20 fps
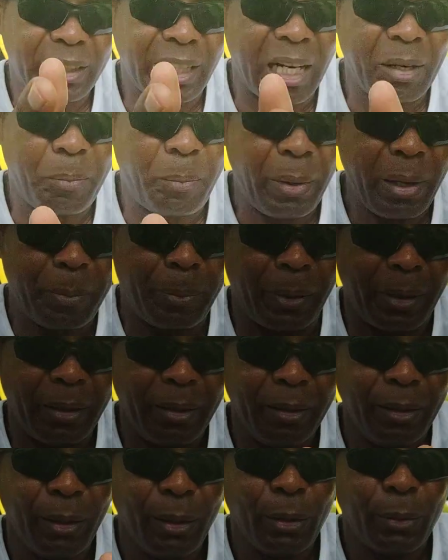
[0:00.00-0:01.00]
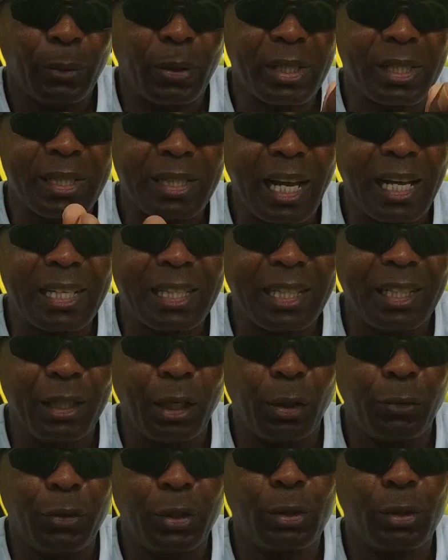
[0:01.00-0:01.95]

sandpaper was nice enough.